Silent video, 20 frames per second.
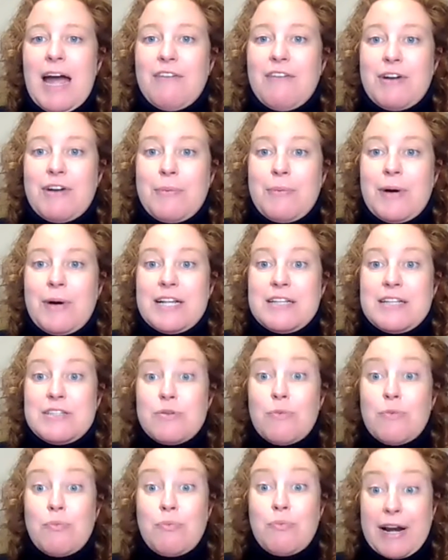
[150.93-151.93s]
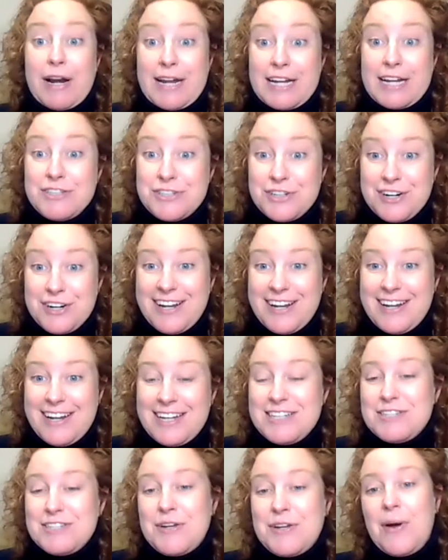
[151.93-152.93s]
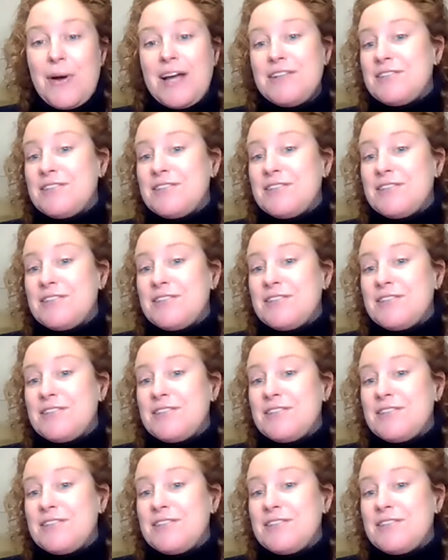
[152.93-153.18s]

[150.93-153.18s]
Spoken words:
everyone's running journey is going.